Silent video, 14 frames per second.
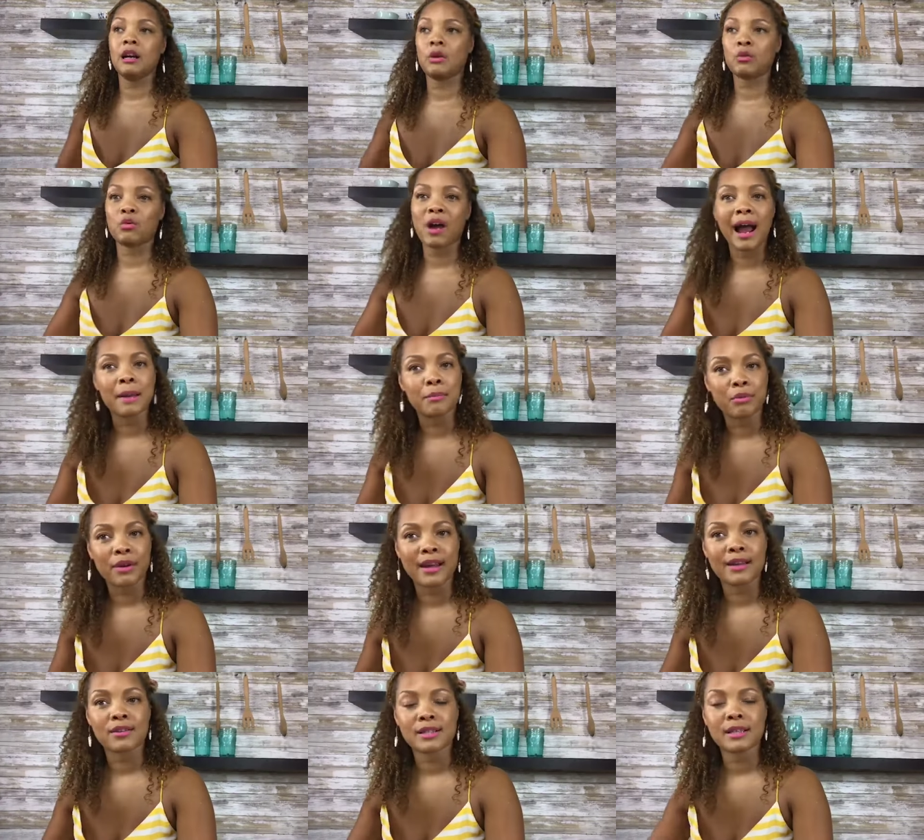rye
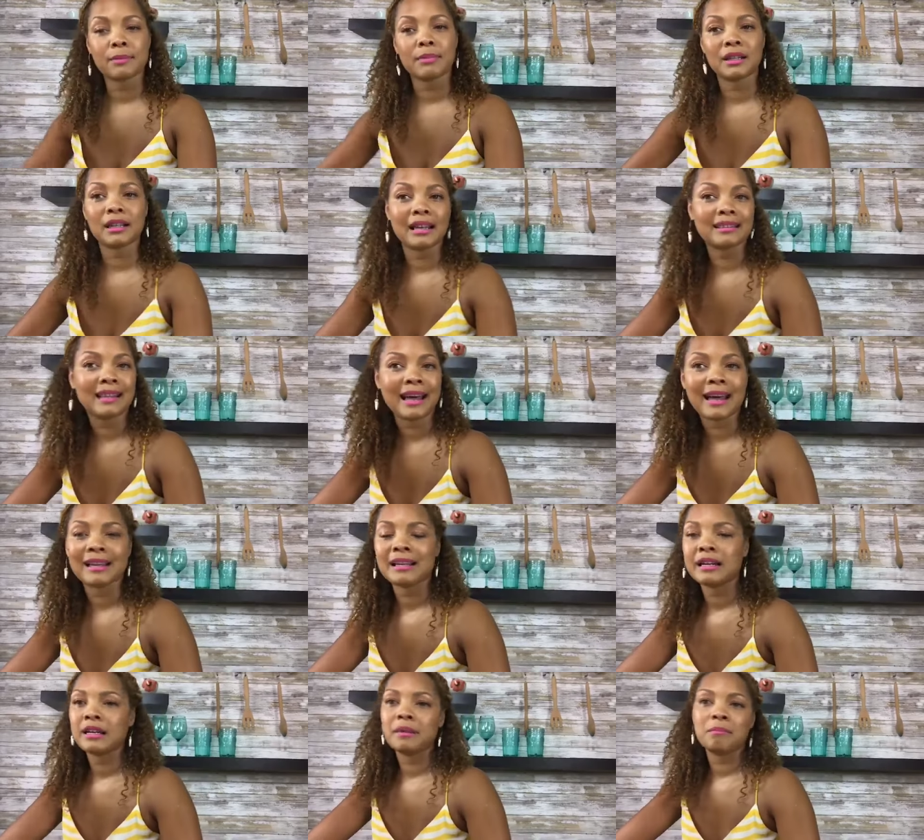bread or something like that
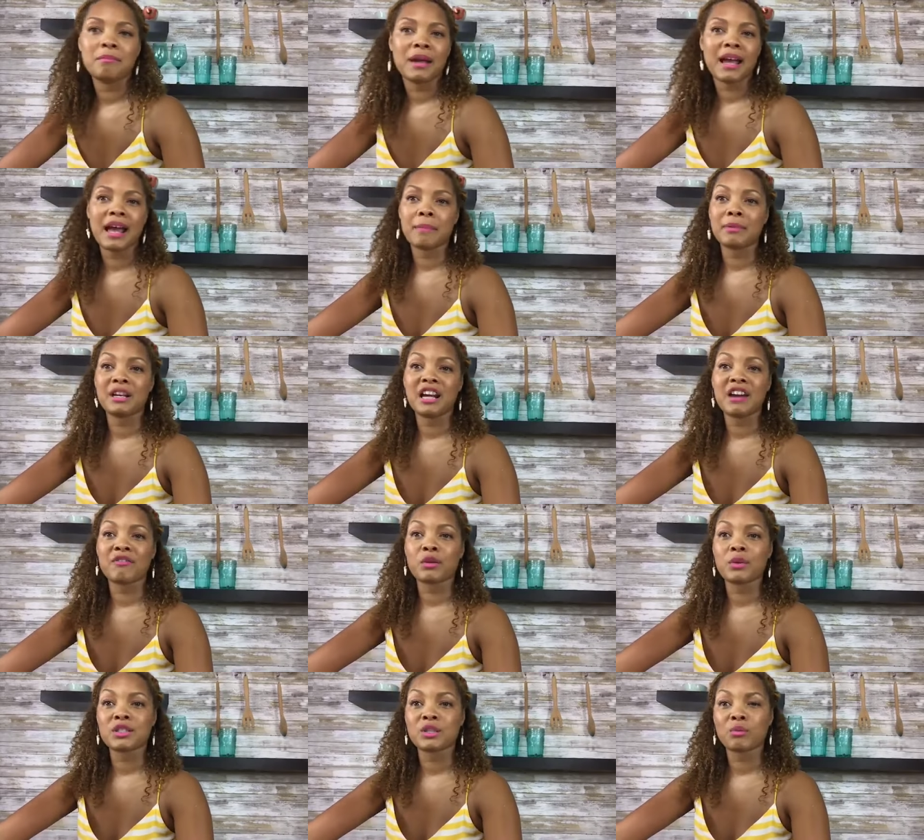may happen every
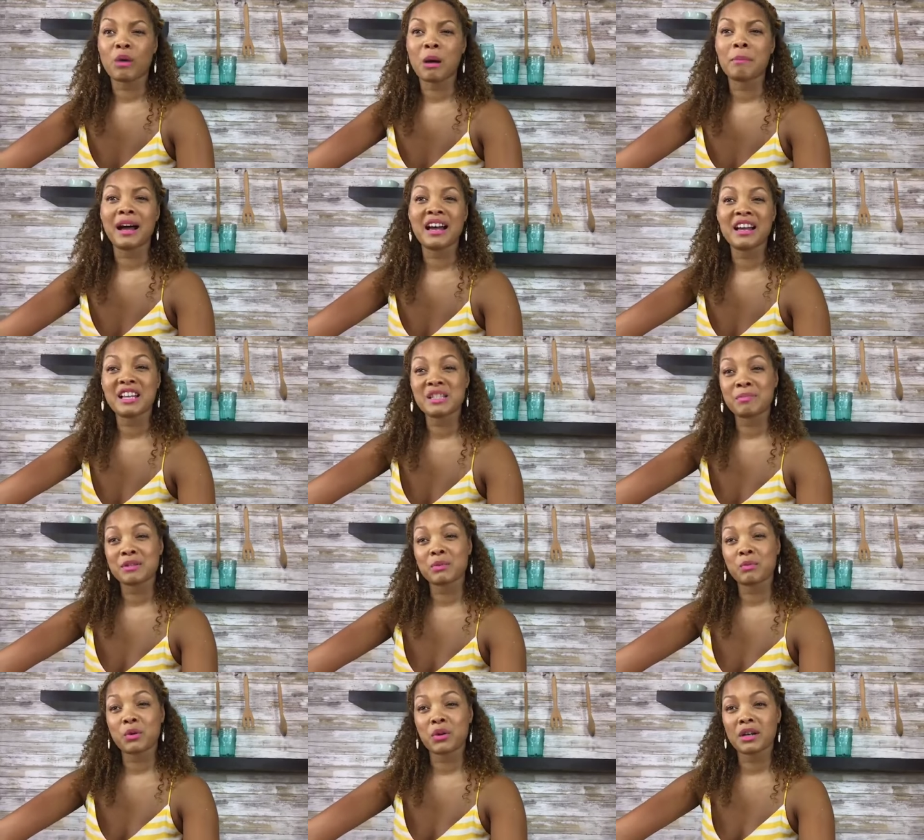once in a while my
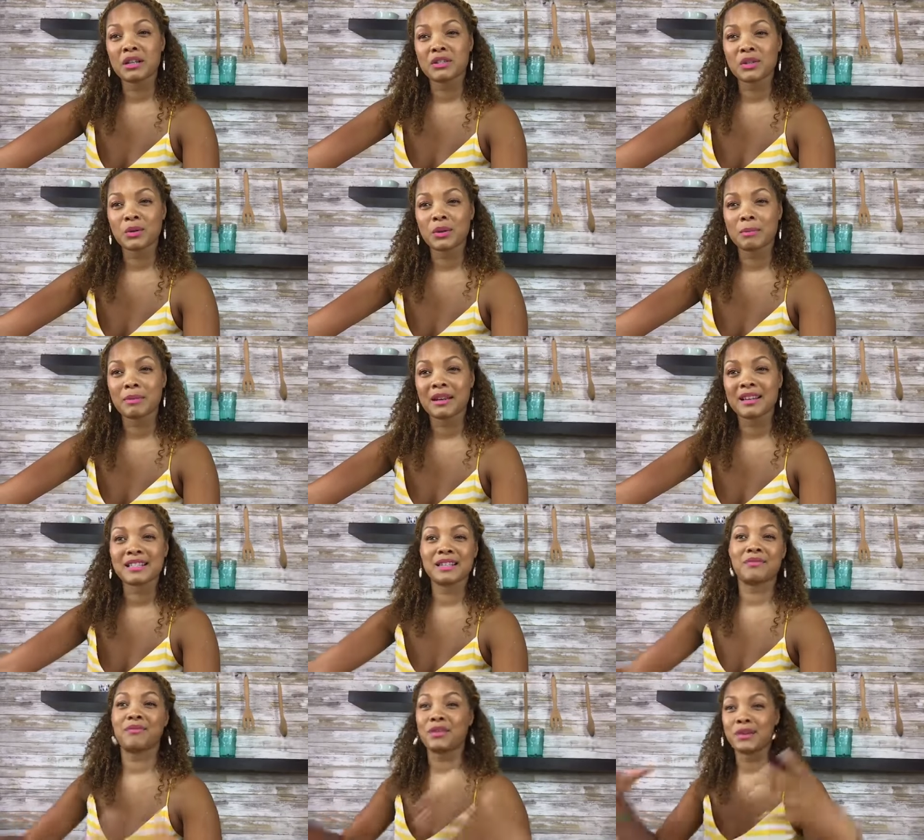husband's more into it because
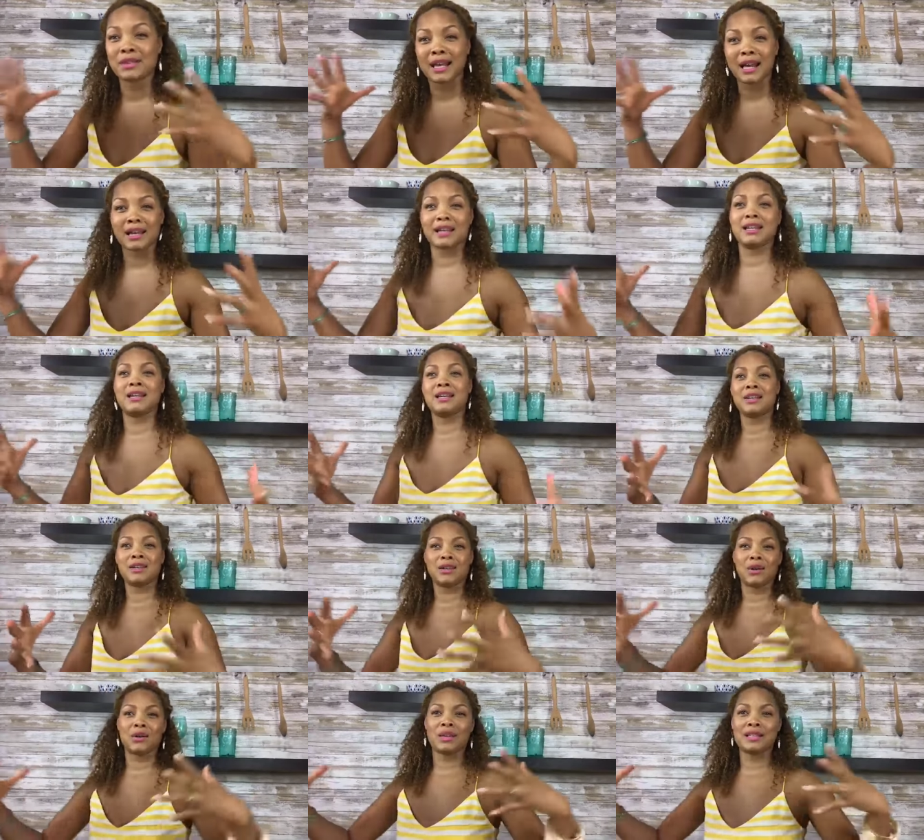he feels like you
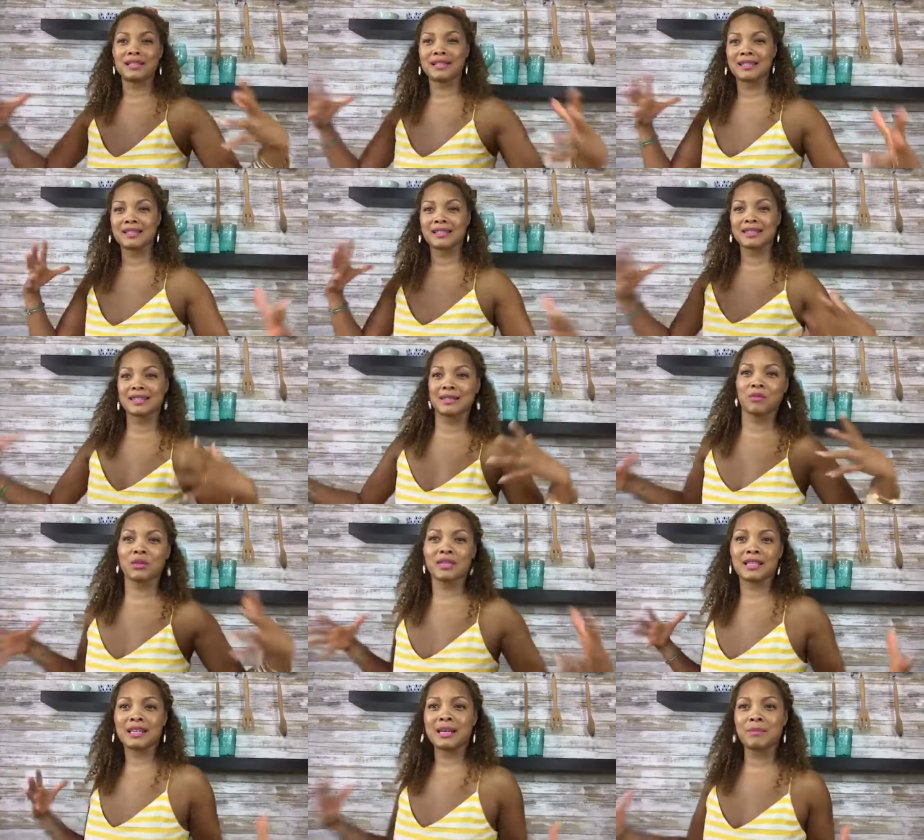know he's, he's
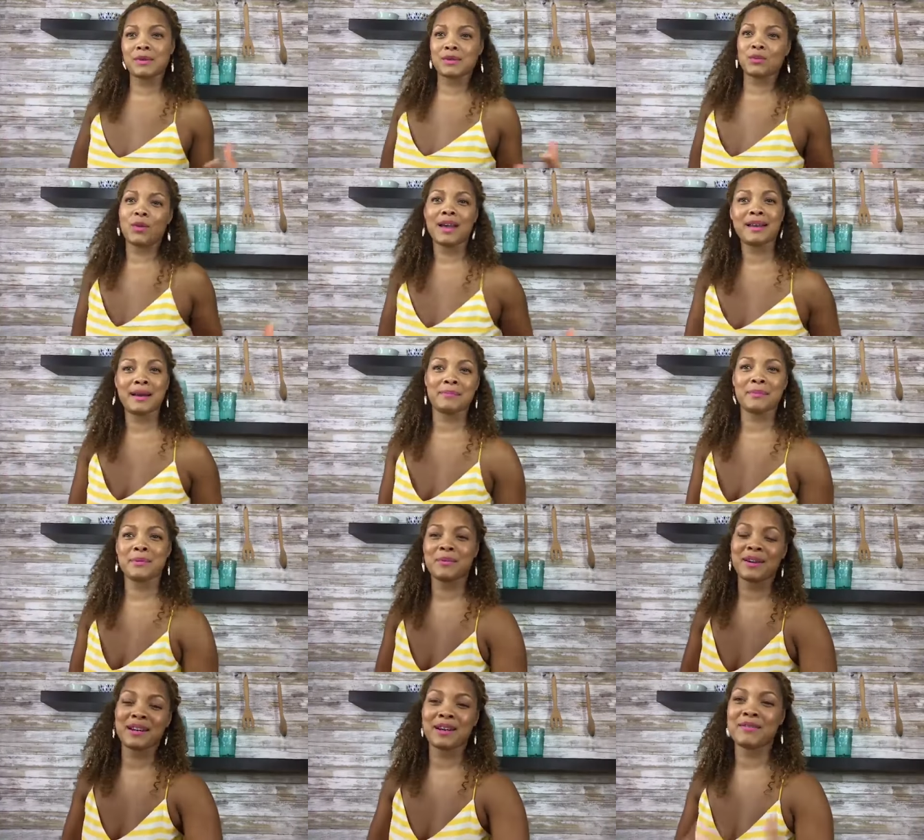wants to keep his weight up or
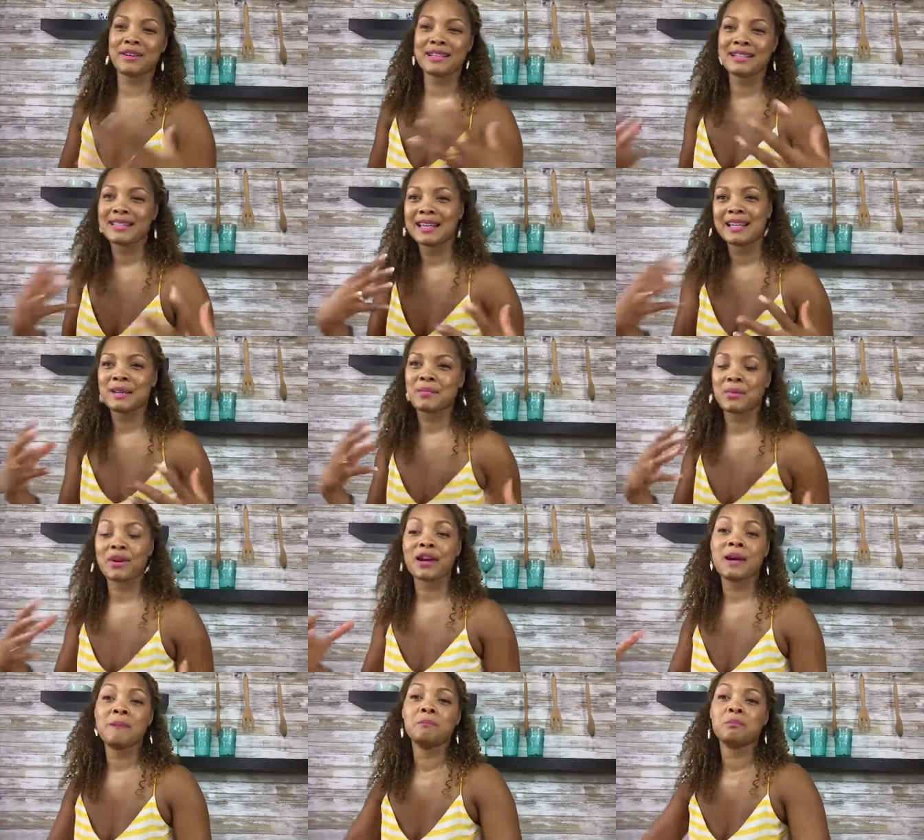whatever he's eating
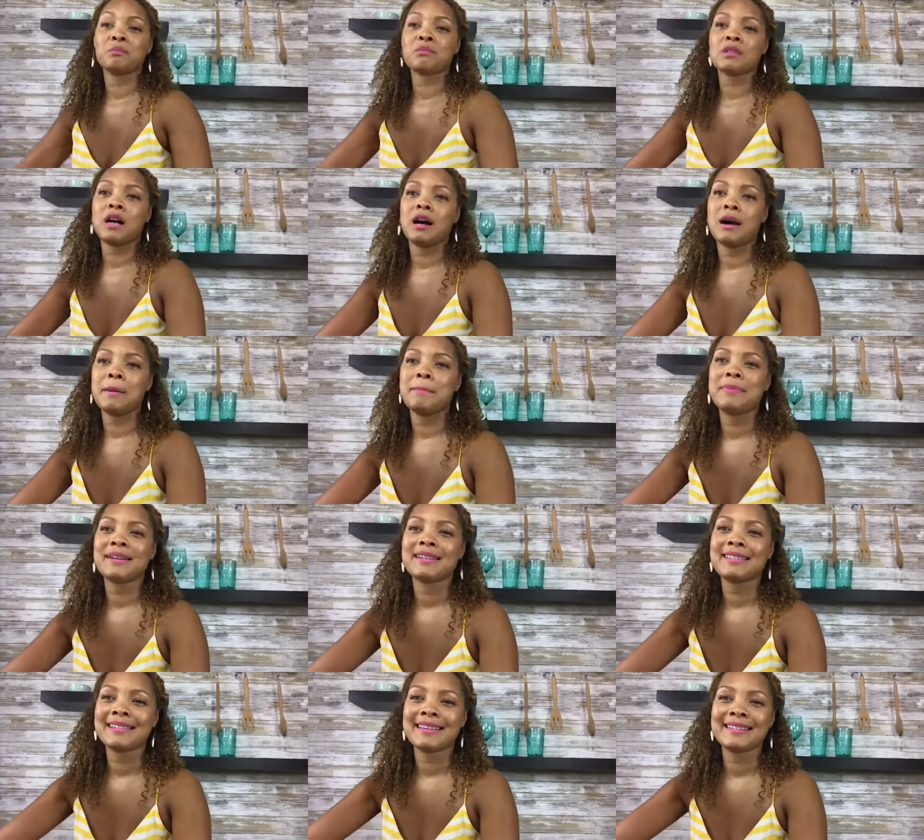bread um, but
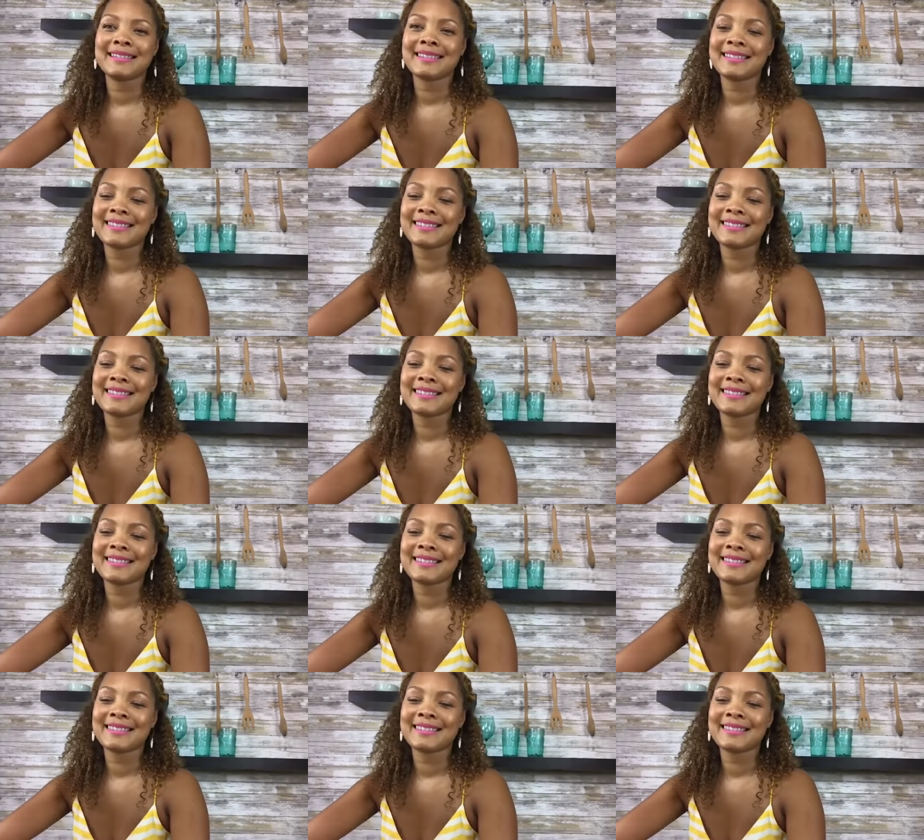it's it's